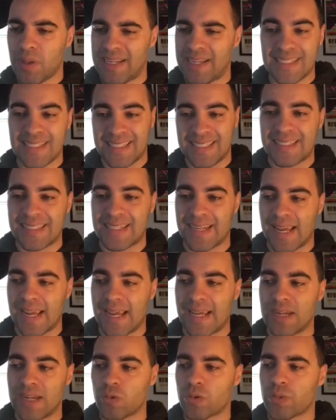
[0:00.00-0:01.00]
like a decent
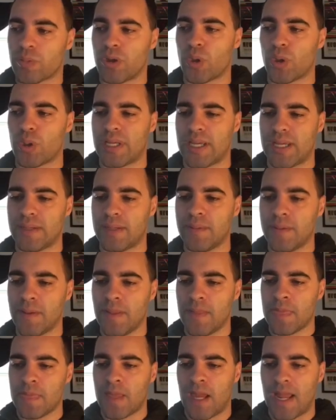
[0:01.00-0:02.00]
hand with Preordain,
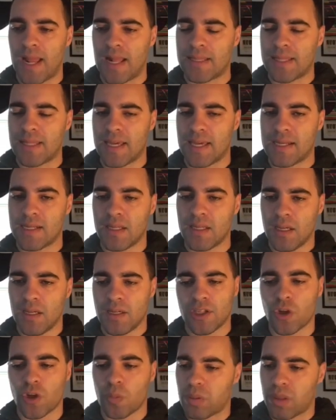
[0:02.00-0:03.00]
and then
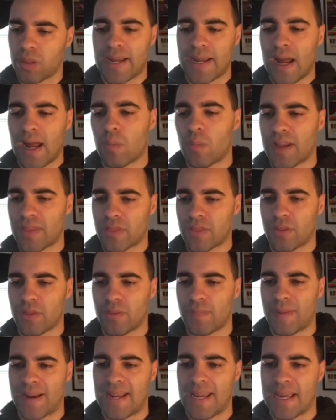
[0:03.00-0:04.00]
play out
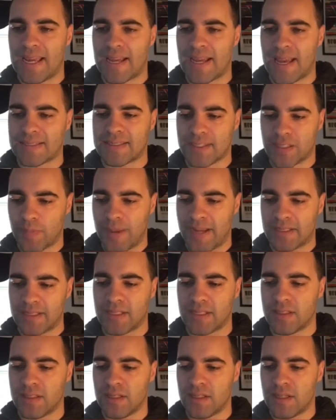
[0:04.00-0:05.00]
my hand as
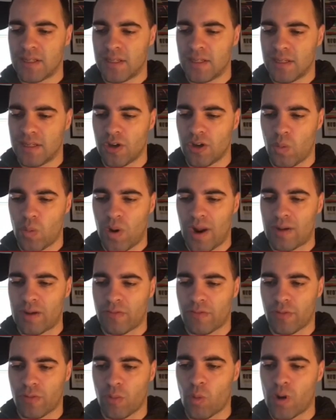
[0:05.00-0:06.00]
expected,
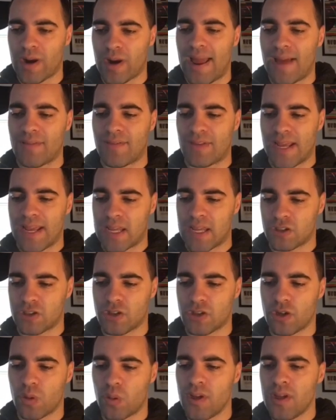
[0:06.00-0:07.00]
from what I have in hand.
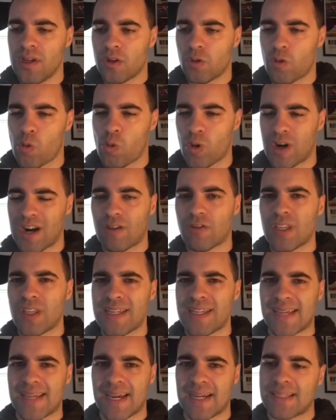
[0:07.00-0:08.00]
So we're not
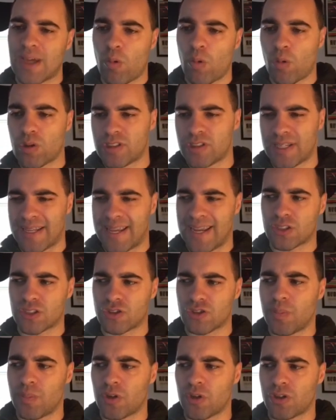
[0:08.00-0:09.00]
really a deck that wants to
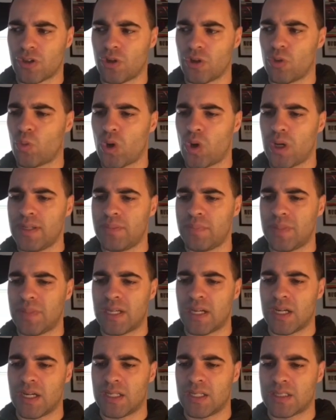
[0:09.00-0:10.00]
cantrip on turn 1,
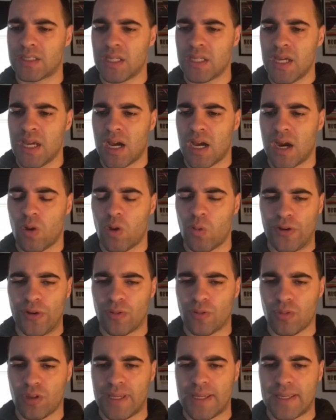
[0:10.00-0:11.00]
because we
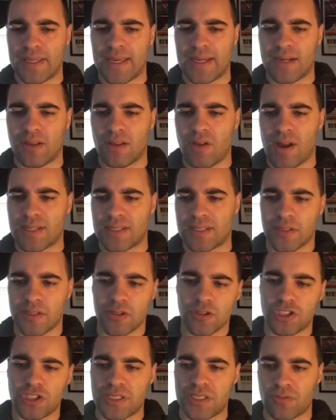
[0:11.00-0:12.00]
don't really get a lot of
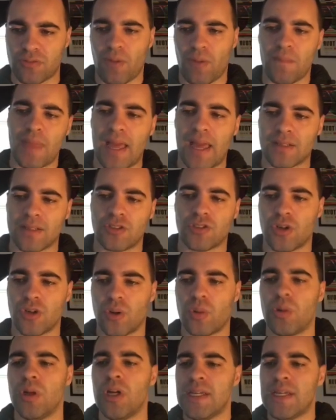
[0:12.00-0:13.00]
synergies from that.
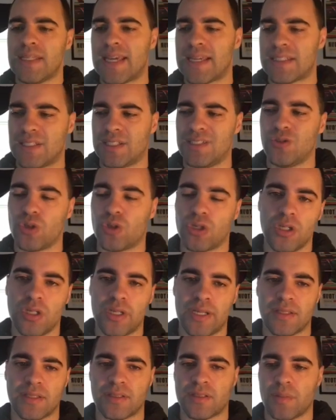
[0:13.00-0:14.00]
So yes, you
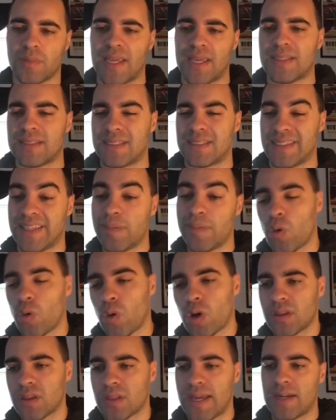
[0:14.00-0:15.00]
could in some cases keep a
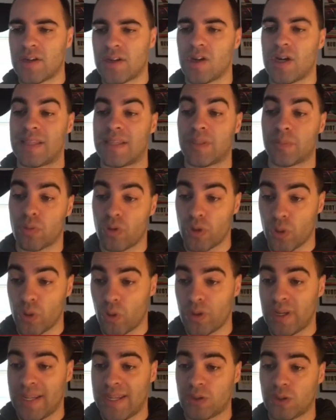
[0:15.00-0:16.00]
1-lander and then
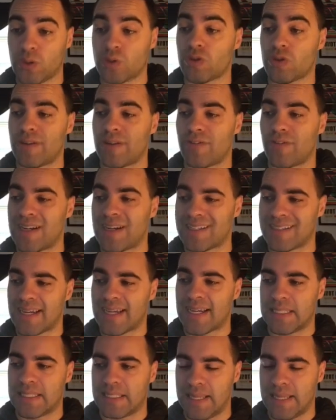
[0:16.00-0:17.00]
Preordain to try to find a
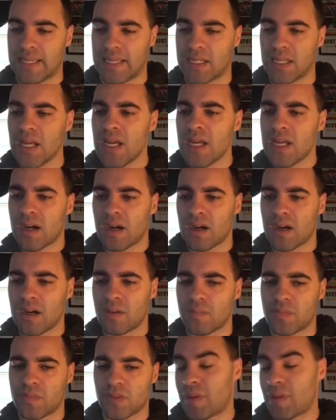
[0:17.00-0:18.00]
second land.
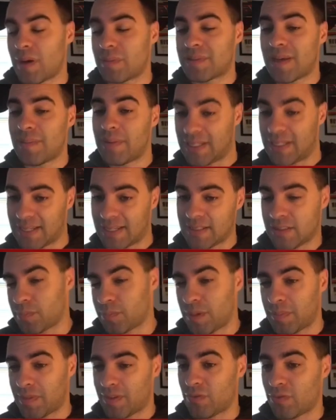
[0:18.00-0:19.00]
Sometimes that makes sense.
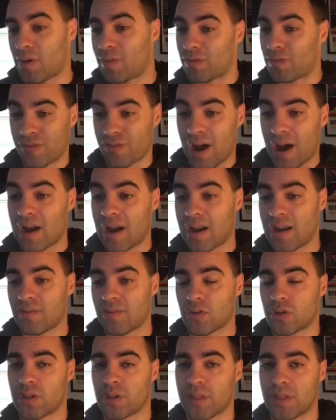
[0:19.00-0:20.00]
Maybe if you have a 5
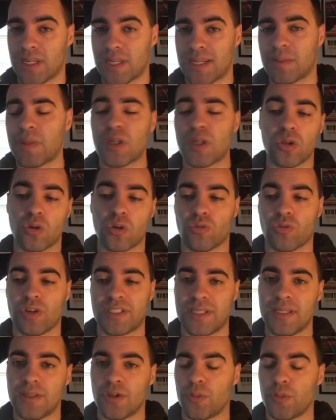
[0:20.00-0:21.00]
or something. It can be a little
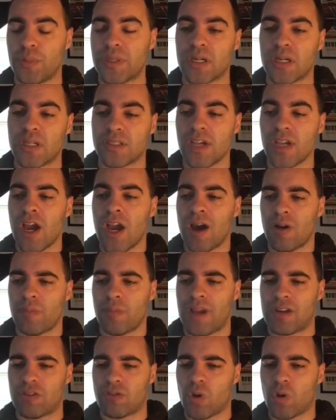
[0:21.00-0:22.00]
risky though, because our
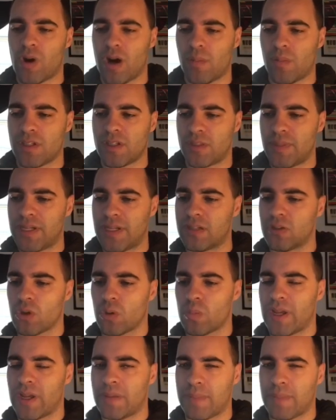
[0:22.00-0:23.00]
mana requirements, being a
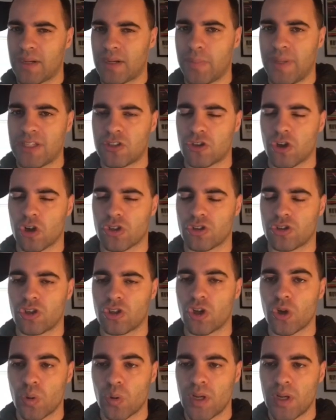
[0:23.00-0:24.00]
domain mana base, are
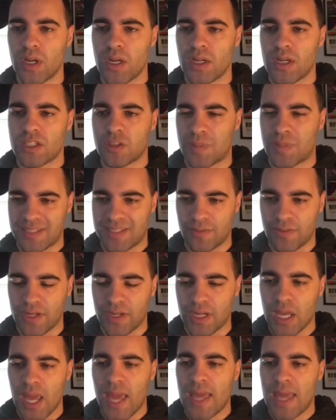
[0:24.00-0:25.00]
so
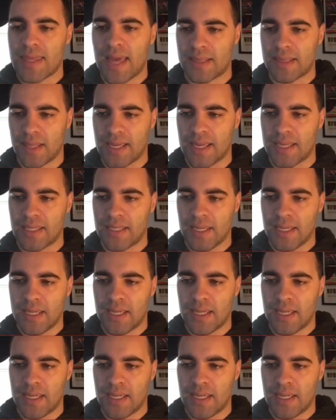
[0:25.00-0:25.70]
specific that like,